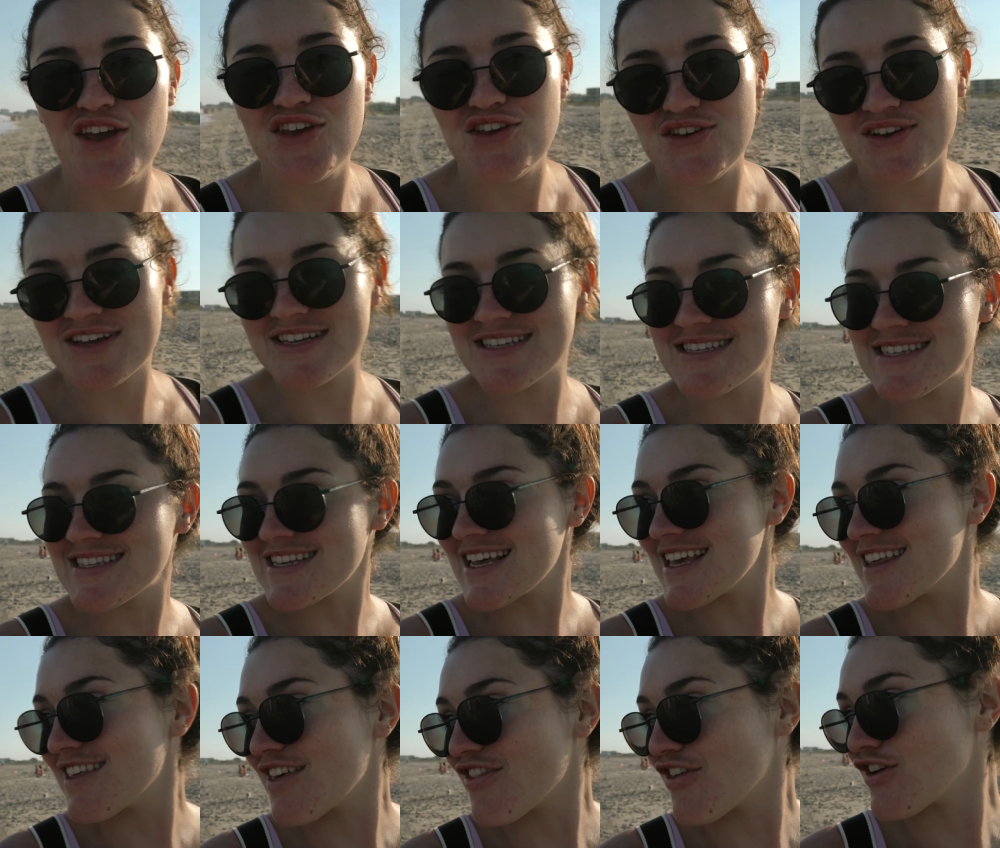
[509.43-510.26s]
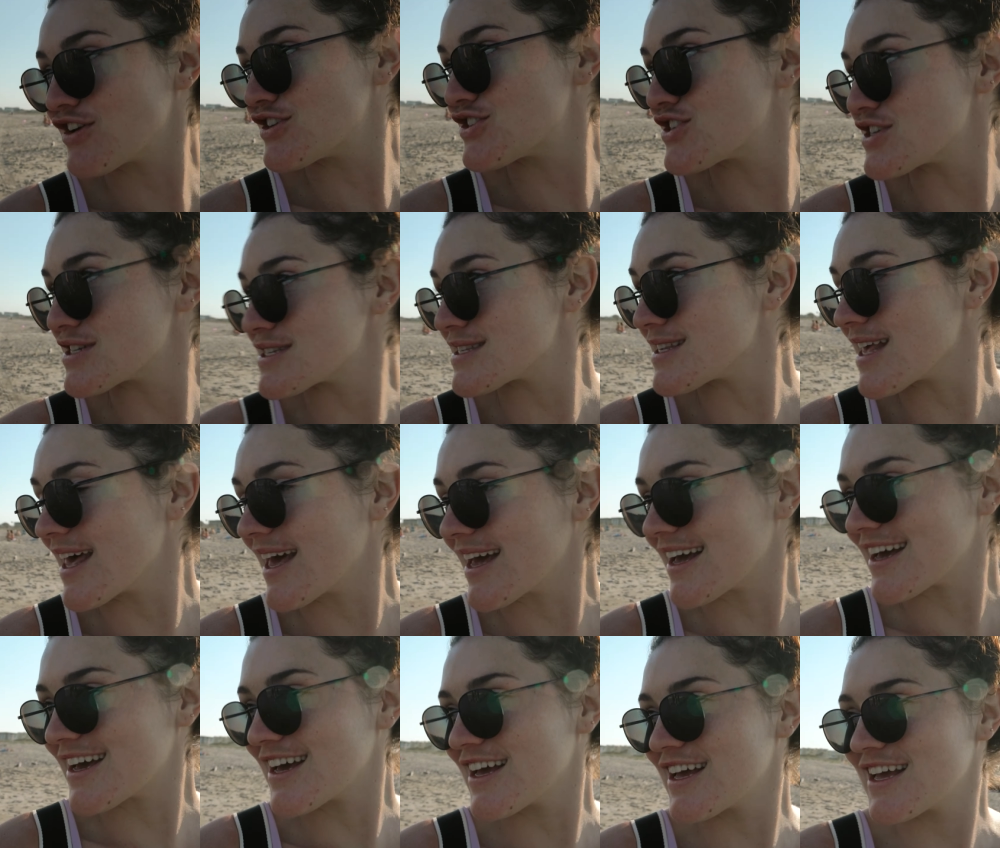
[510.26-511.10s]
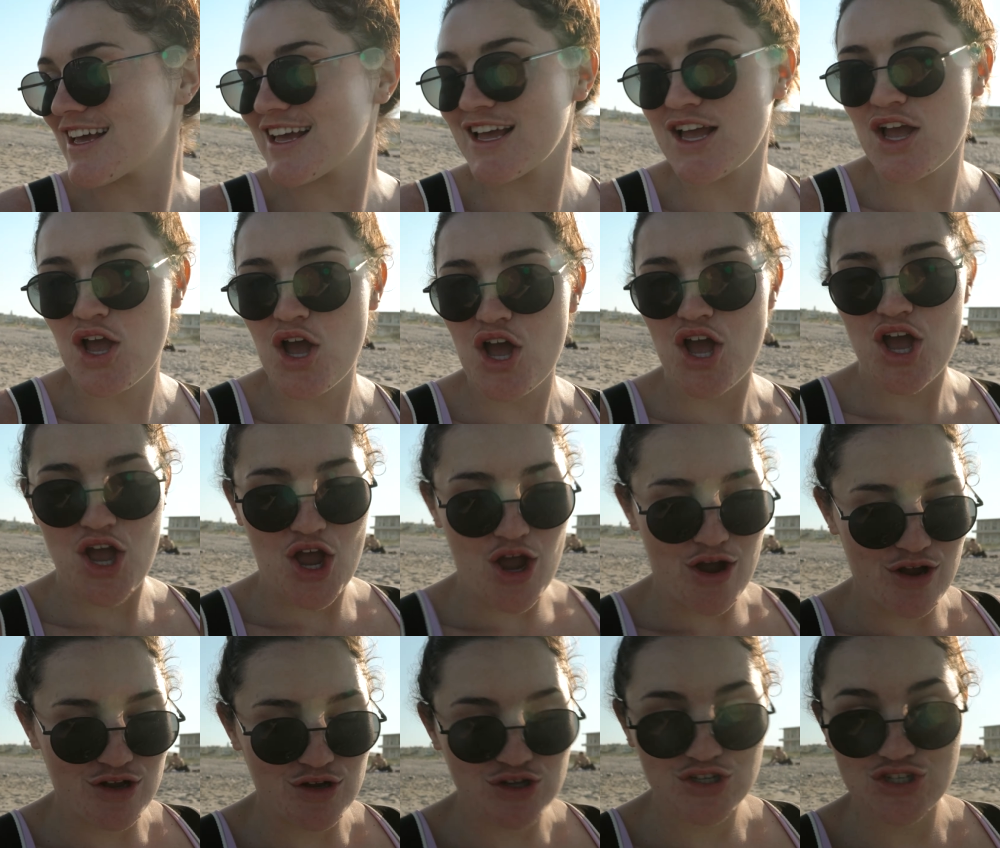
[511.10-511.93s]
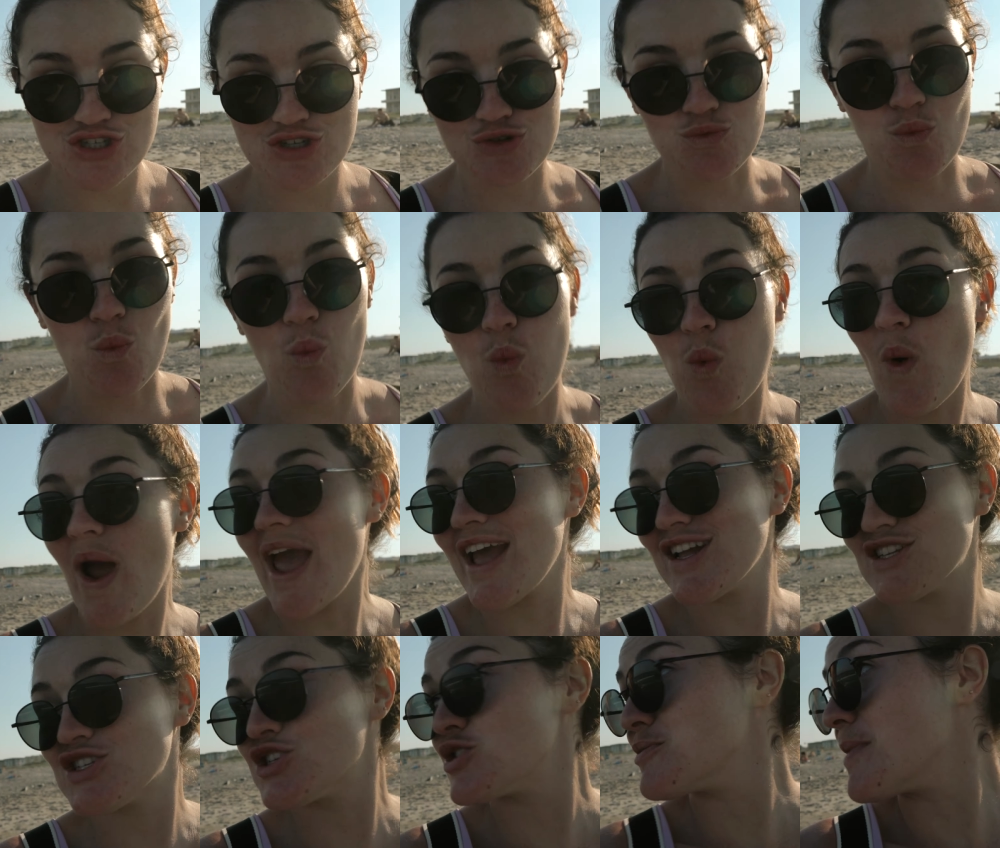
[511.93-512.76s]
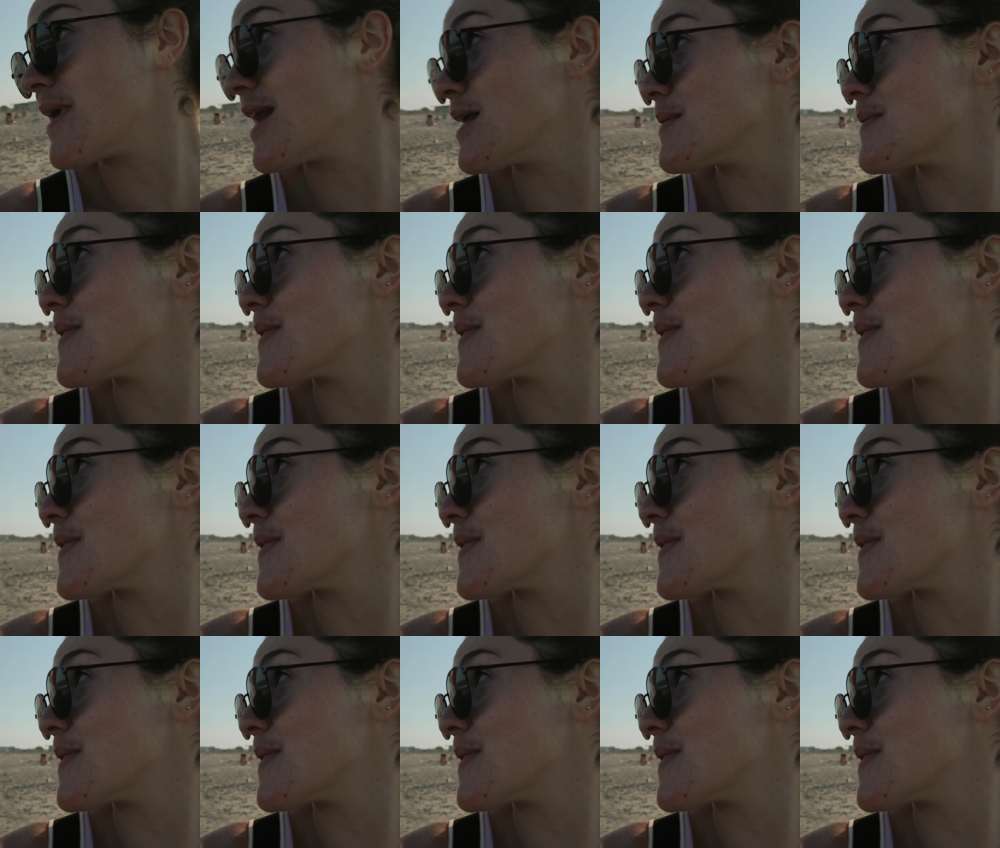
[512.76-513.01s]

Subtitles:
you can see that there's just like way too many